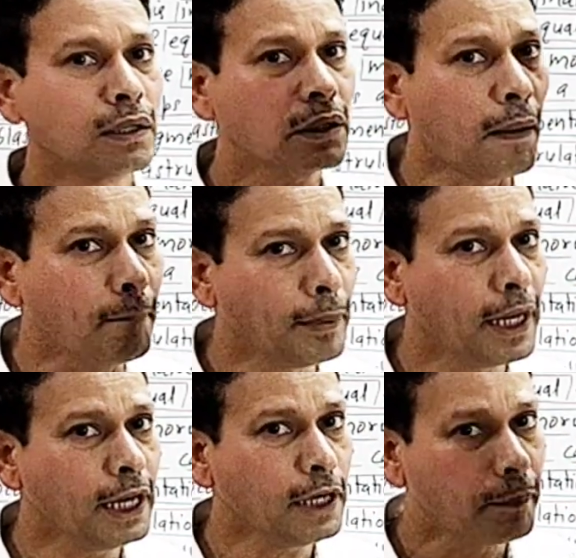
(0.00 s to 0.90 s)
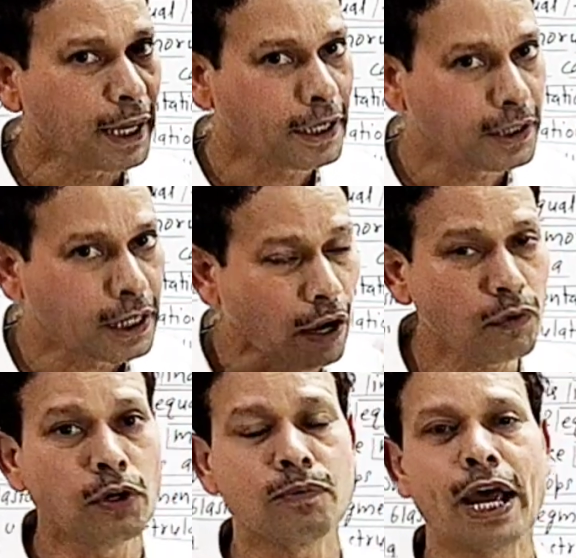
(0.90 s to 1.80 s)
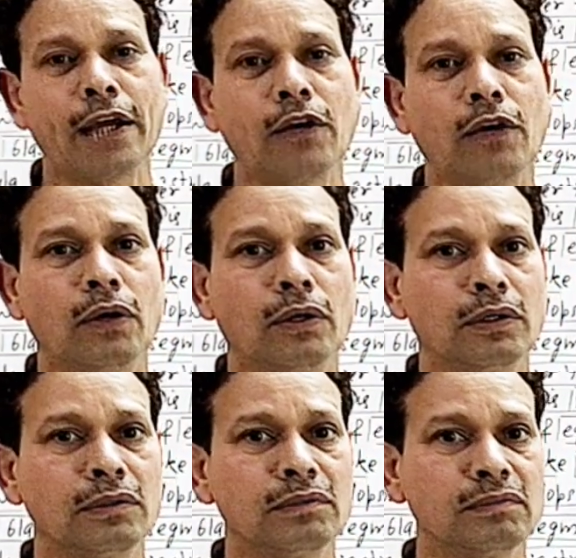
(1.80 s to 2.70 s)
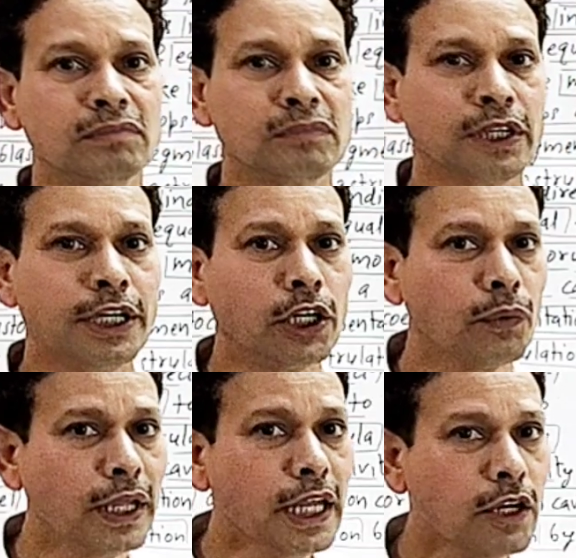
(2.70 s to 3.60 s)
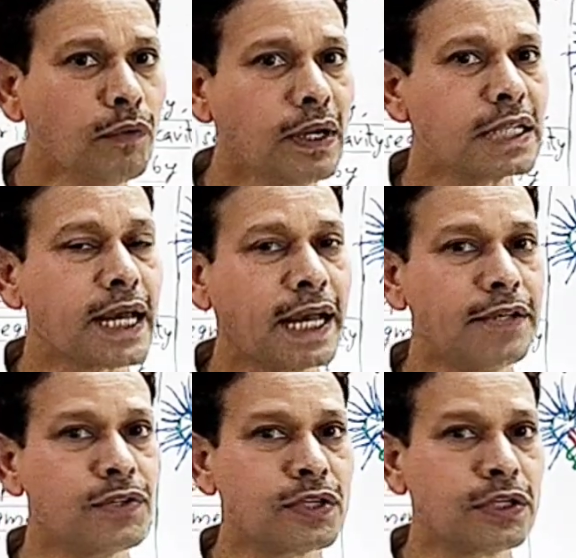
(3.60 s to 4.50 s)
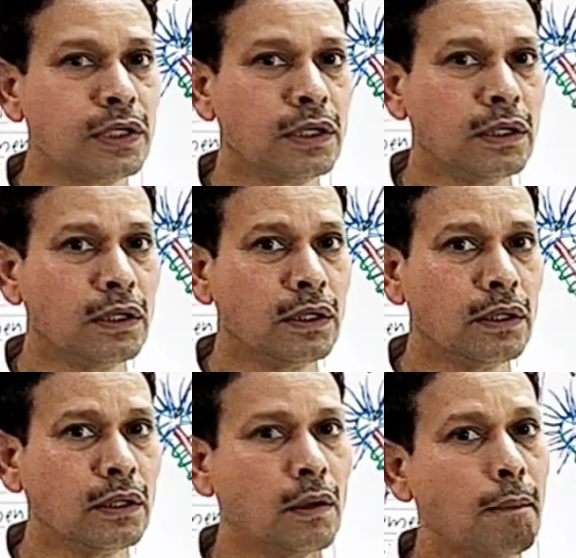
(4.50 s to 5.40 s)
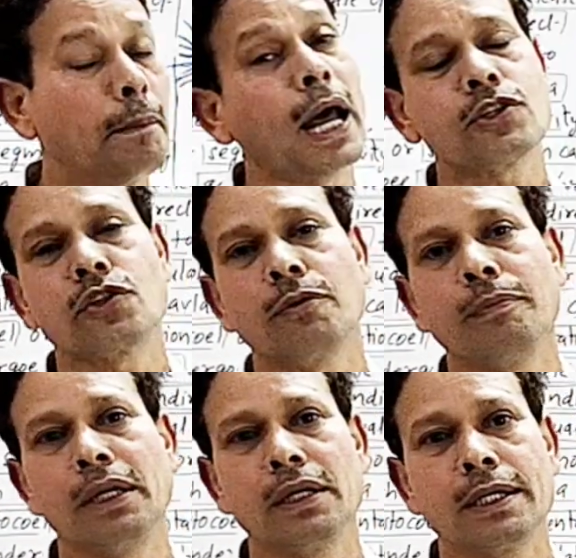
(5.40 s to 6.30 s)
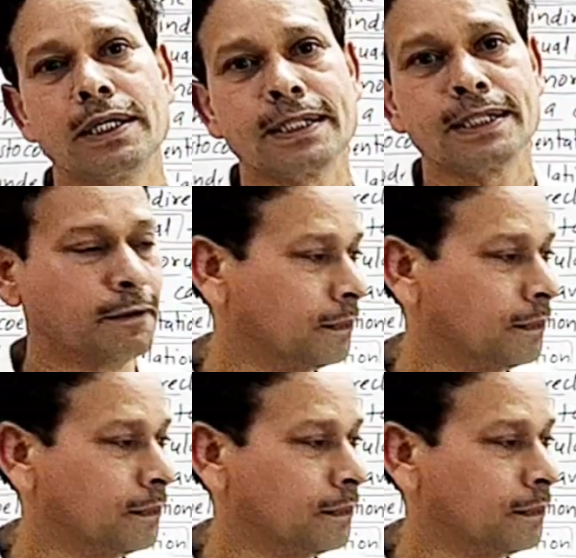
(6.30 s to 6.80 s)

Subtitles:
complete breakdown of zygote into equal sized blastomeres.